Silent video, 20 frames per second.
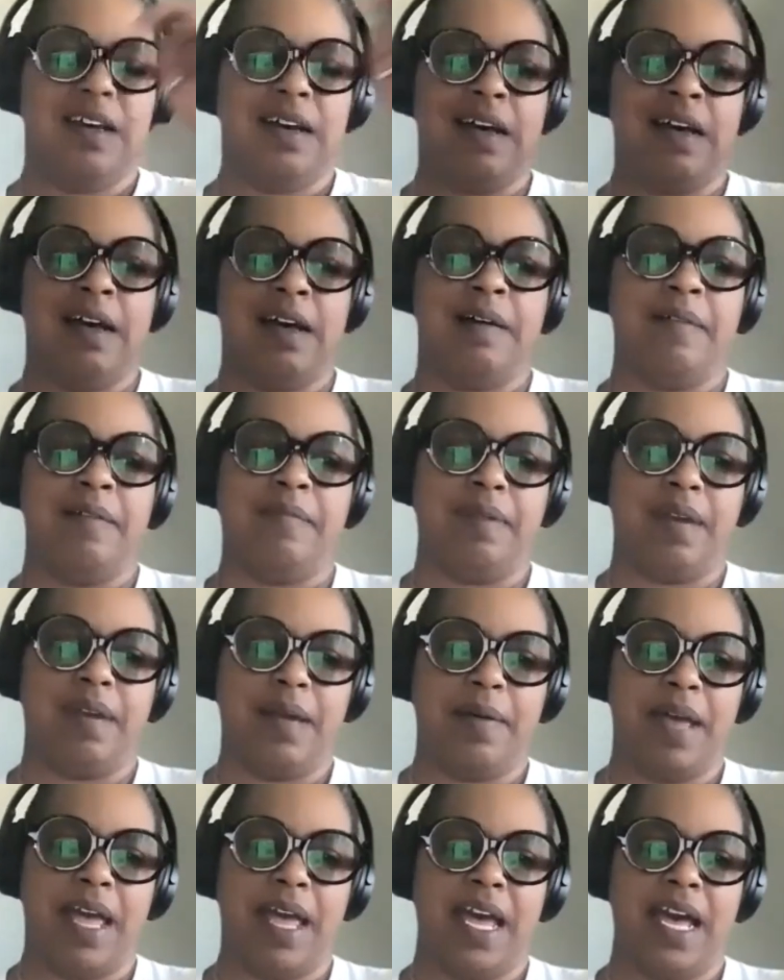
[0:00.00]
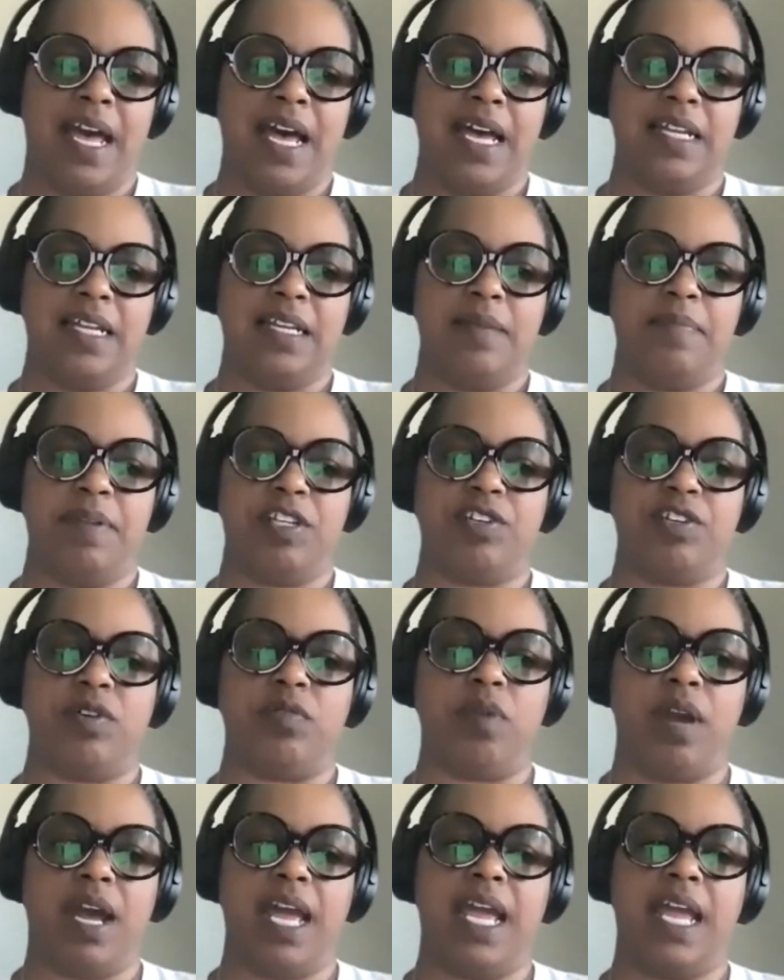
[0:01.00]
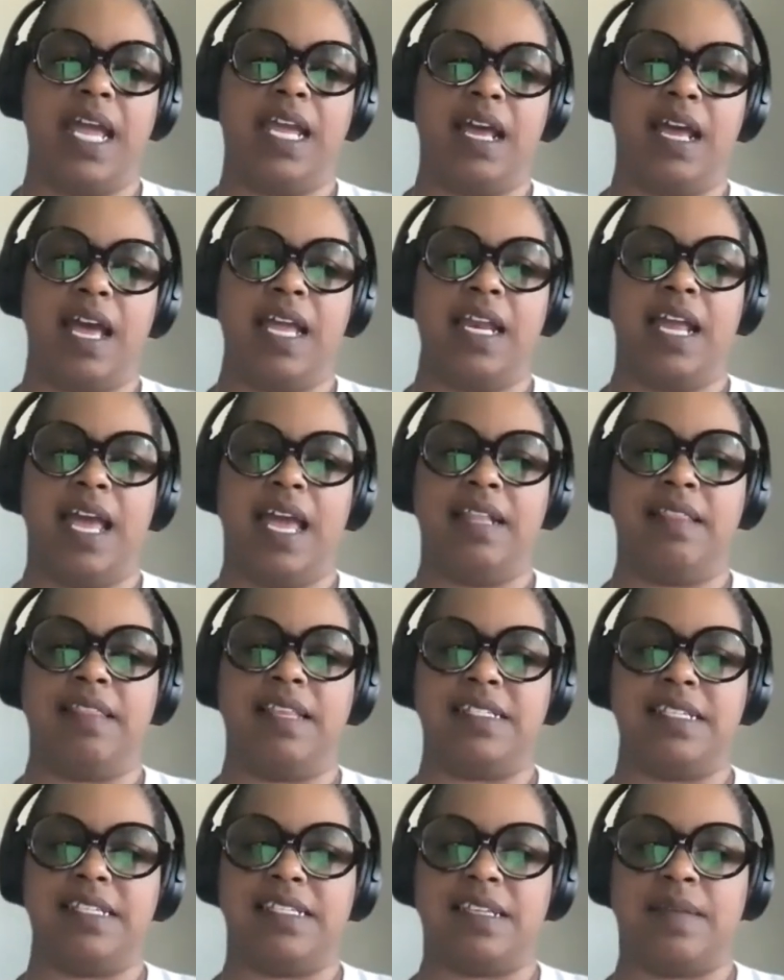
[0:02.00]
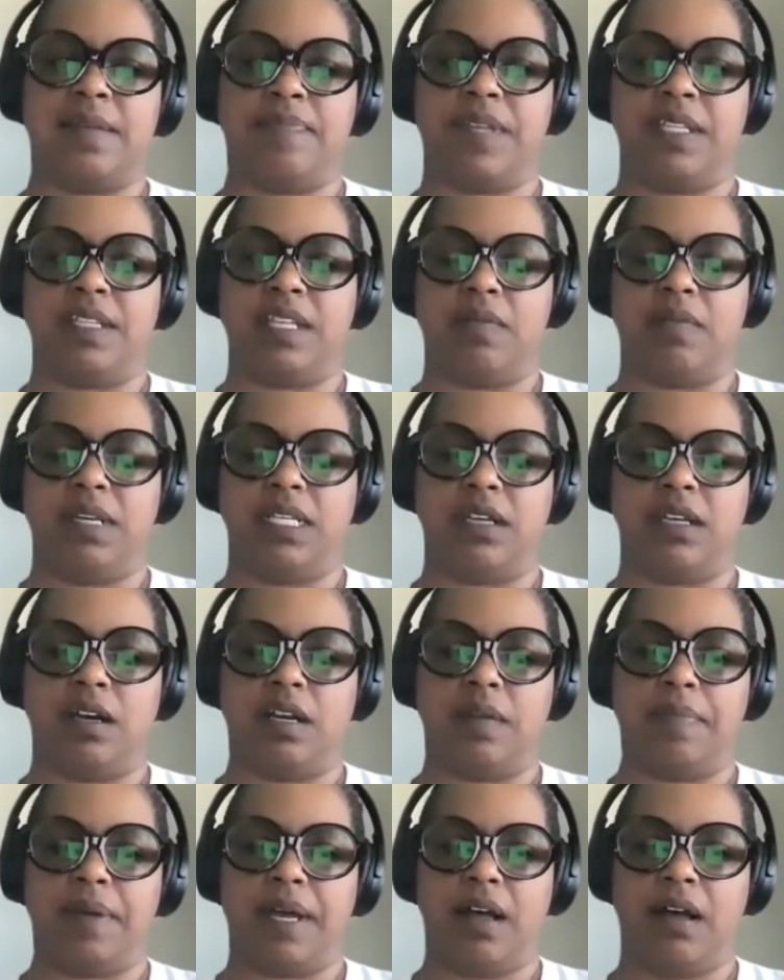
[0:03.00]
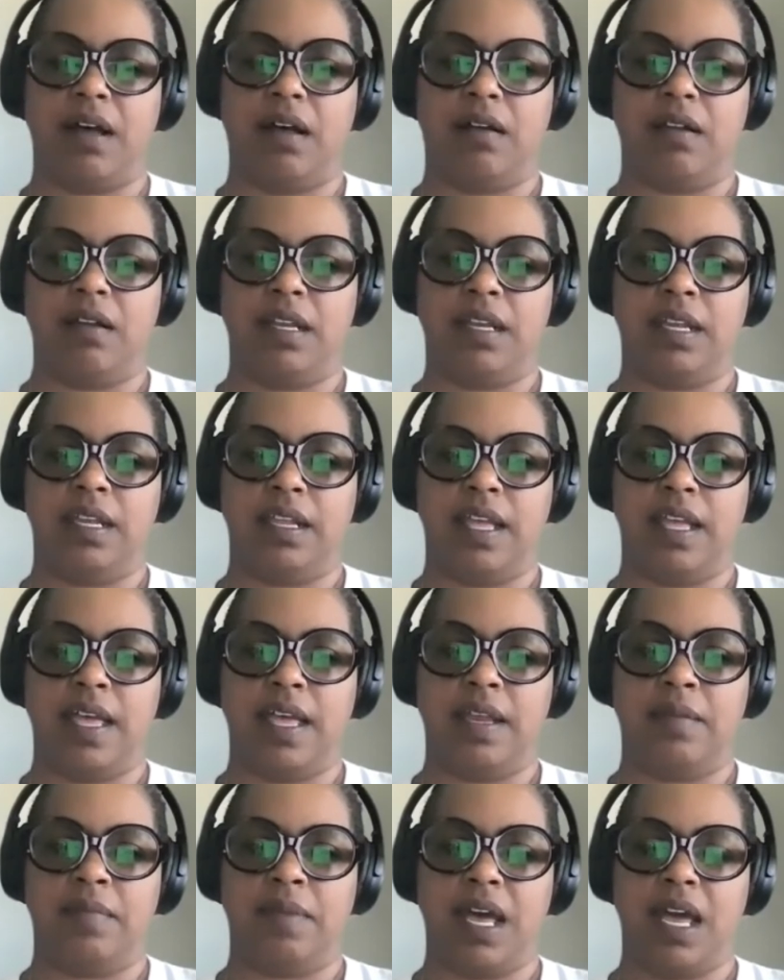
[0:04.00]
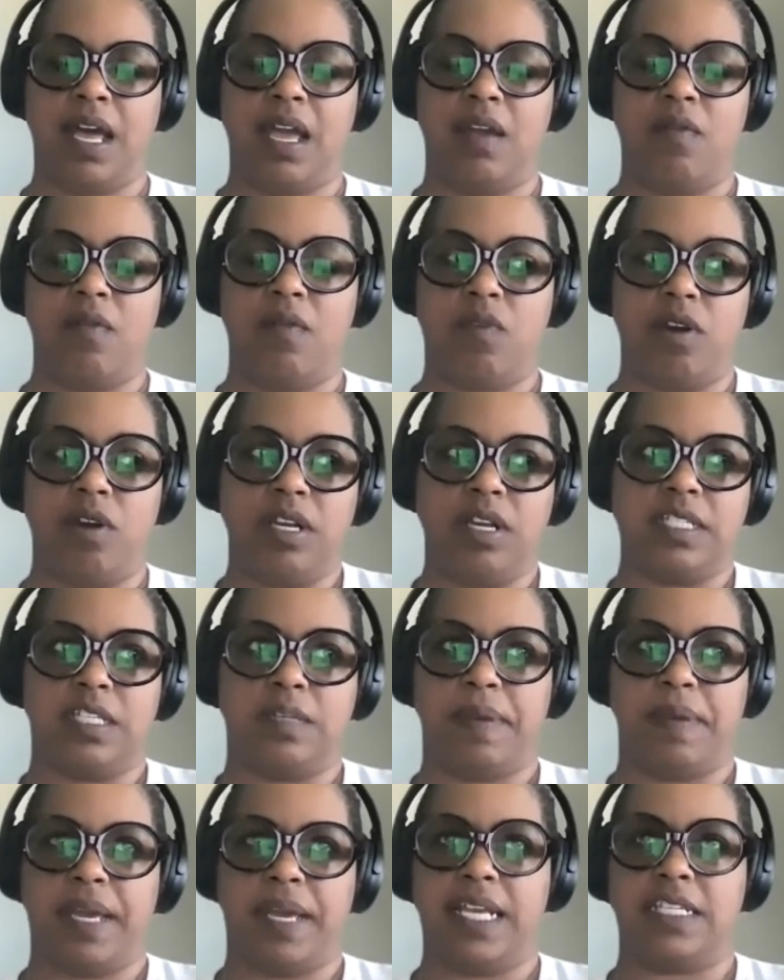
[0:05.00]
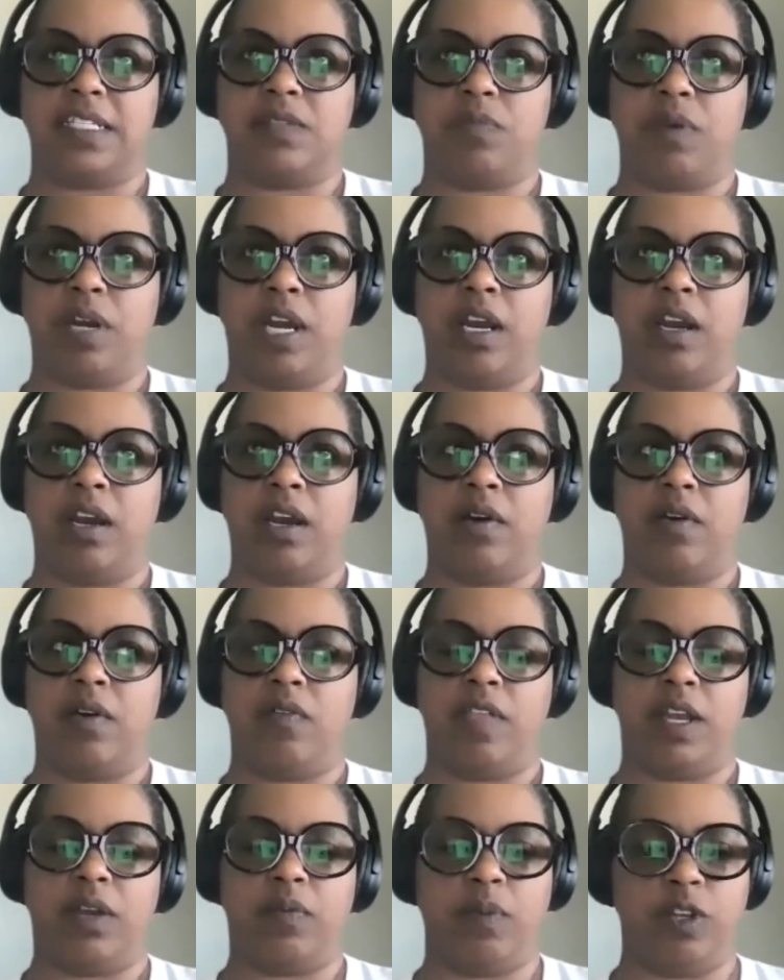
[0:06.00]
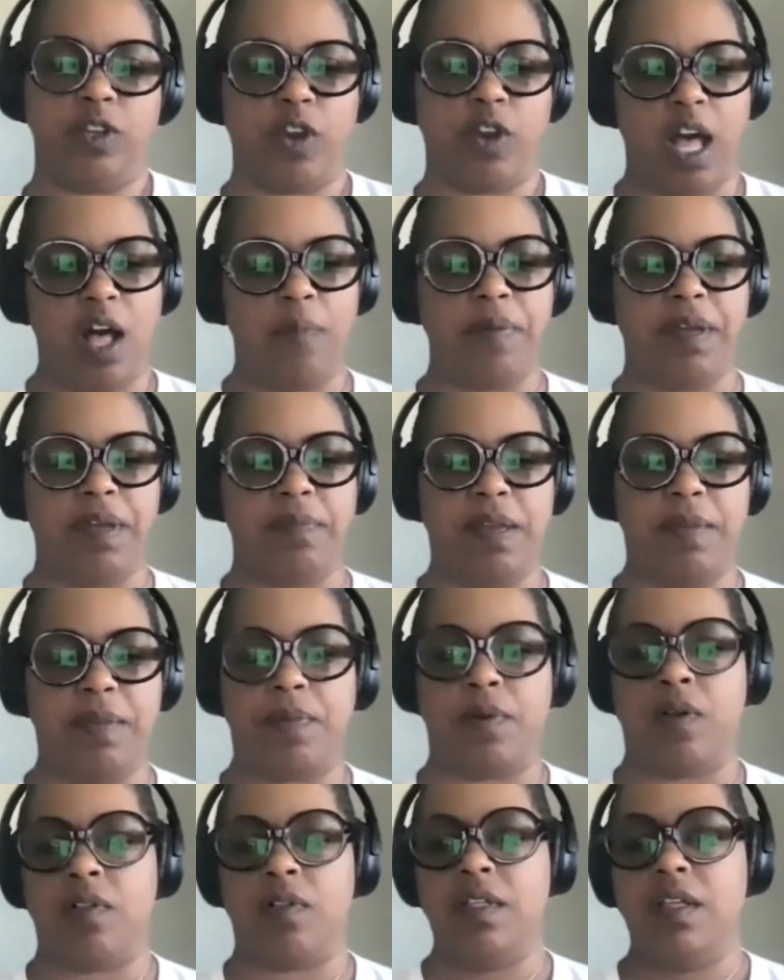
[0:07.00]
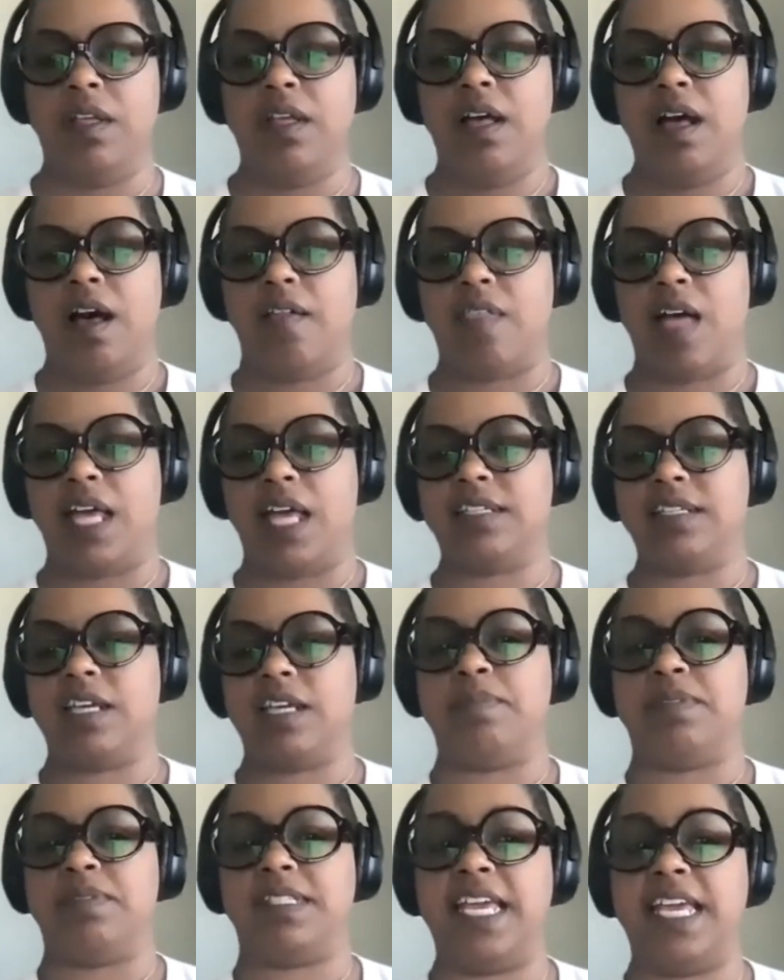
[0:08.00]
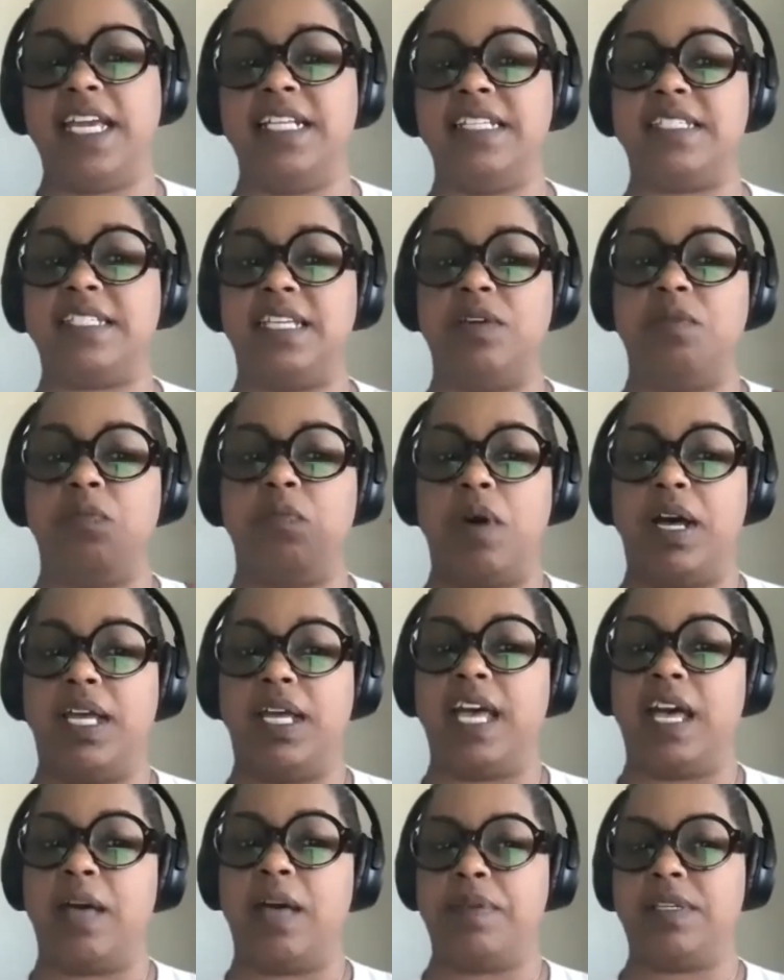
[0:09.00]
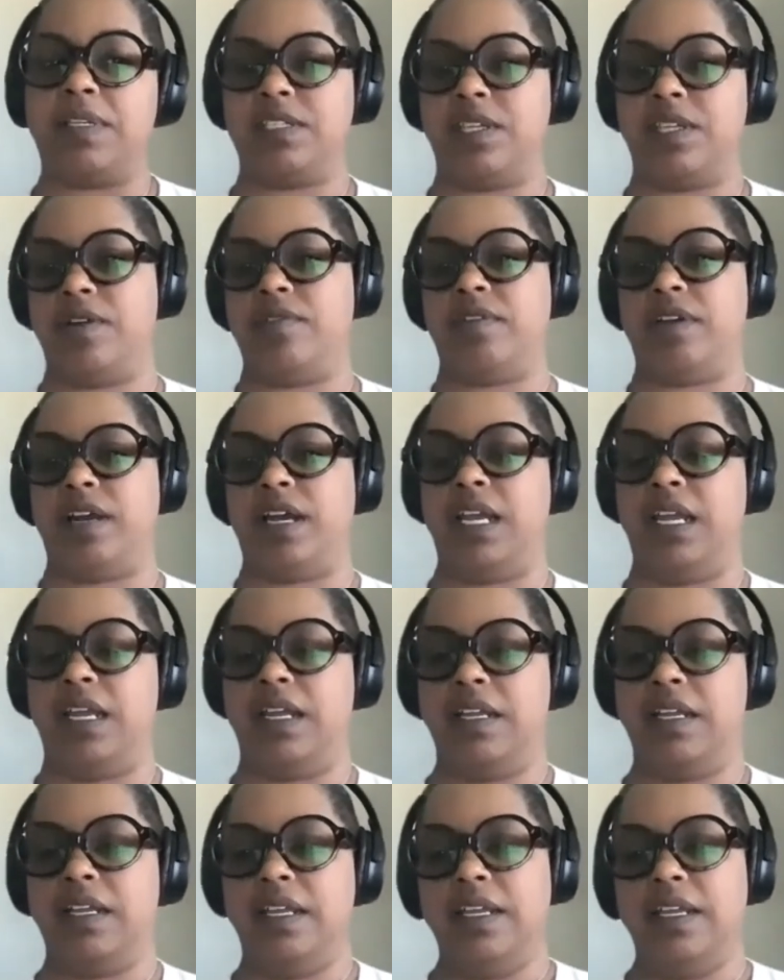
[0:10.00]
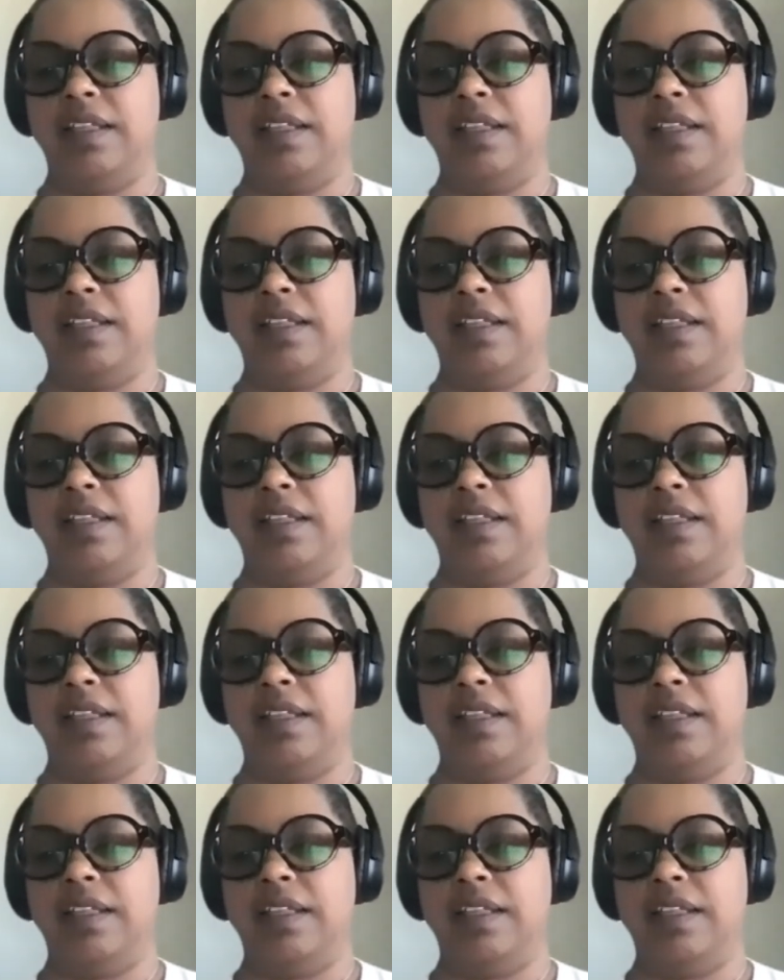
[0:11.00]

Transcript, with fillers: Um, and, but you're right. And, and this is something that we talk about in, in my workspace where like when you're helping people, a lot of times they can see one episode, right?